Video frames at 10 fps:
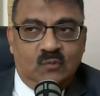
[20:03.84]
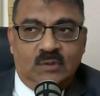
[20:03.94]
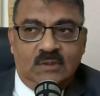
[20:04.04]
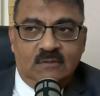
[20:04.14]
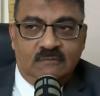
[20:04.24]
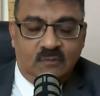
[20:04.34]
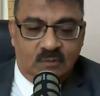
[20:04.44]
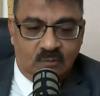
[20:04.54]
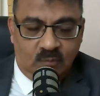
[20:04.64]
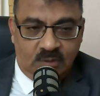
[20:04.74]

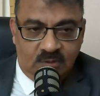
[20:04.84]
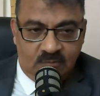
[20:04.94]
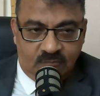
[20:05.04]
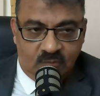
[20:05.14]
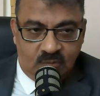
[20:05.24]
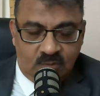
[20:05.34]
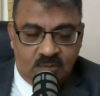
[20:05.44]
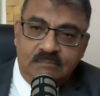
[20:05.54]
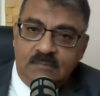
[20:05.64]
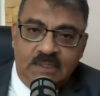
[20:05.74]
Wonderful, wonderful.
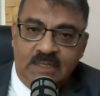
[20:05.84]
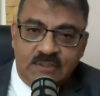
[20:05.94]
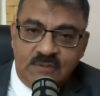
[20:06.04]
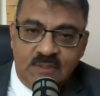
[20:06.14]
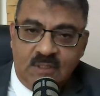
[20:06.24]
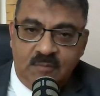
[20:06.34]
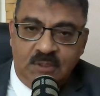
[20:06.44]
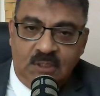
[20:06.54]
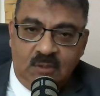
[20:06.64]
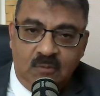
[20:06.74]
Elections are
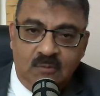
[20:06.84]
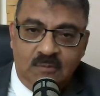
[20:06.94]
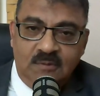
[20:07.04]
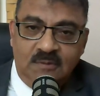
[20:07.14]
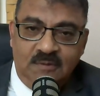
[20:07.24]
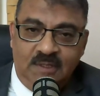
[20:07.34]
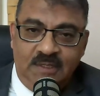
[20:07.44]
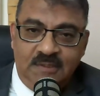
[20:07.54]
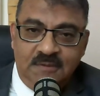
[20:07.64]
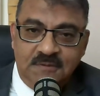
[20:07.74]
coming now,
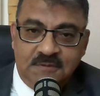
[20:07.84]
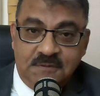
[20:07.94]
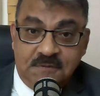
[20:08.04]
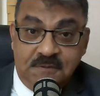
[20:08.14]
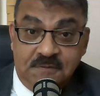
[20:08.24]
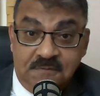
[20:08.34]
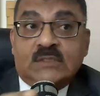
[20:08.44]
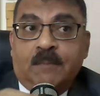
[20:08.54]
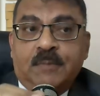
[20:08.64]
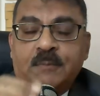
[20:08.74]
right? It's the season.
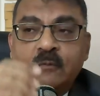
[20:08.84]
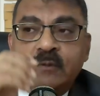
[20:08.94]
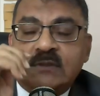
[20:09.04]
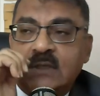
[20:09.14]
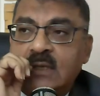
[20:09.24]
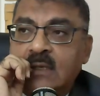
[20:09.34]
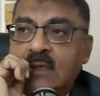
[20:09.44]
Some people will say,